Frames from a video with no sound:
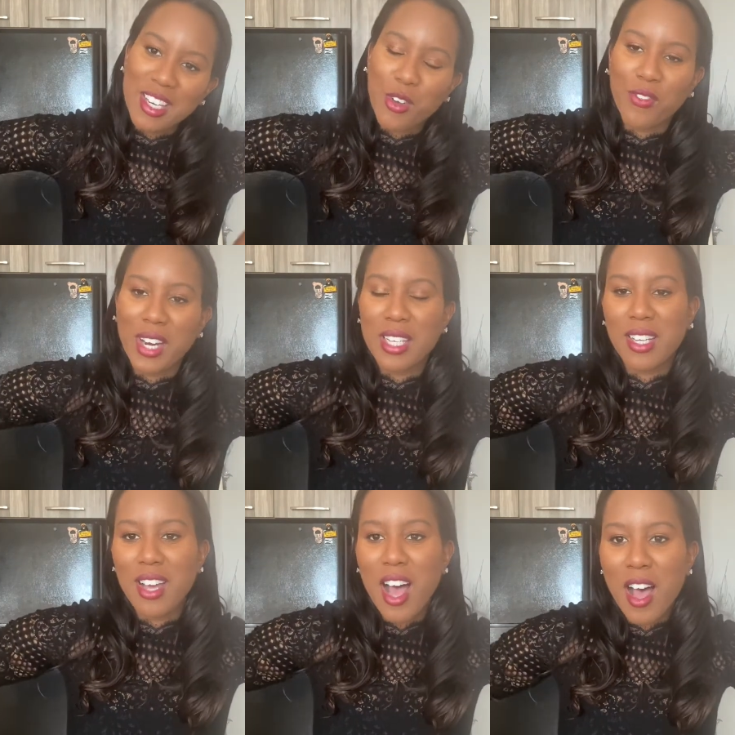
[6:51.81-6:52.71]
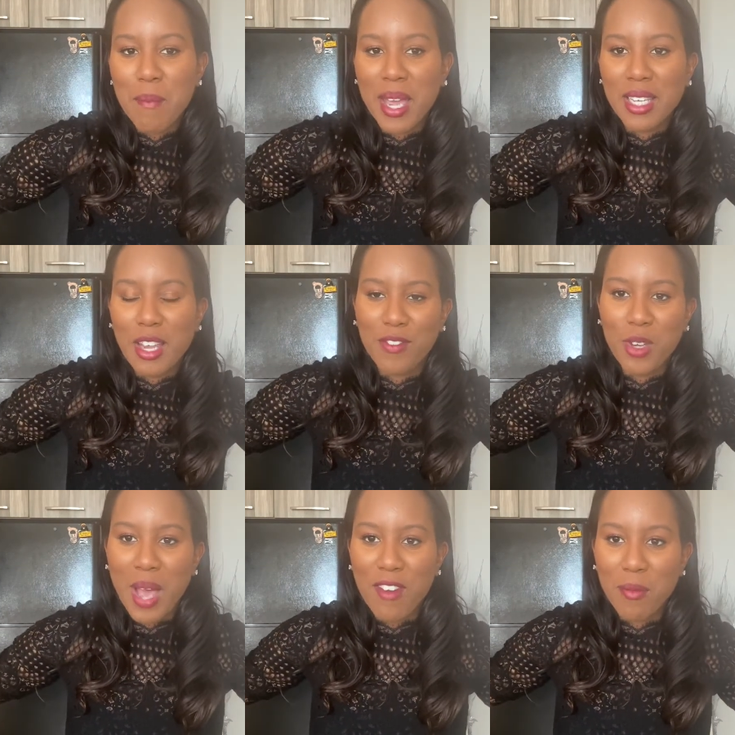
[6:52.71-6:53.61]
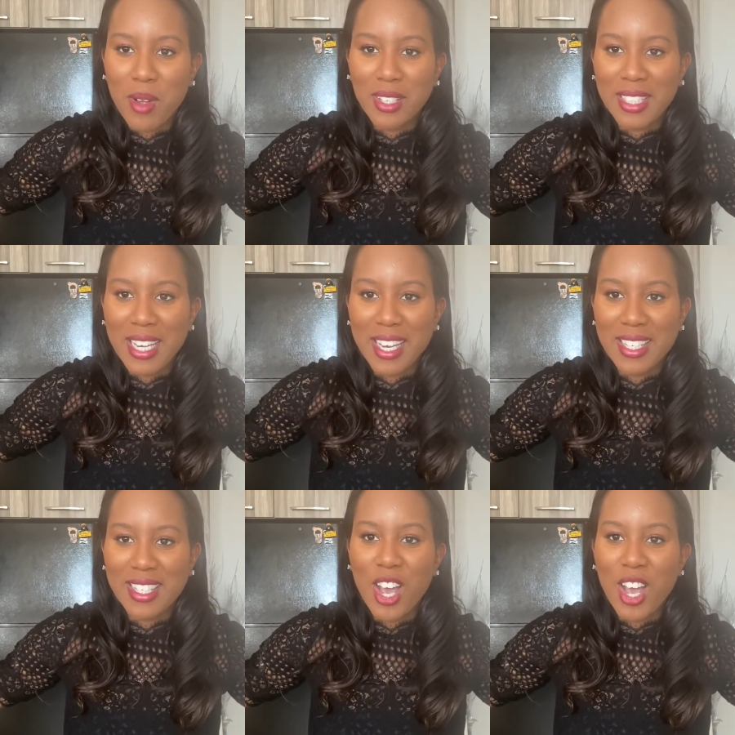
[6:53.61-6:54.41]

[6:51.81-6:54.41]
Don't forget to comment. If you have a Maltese,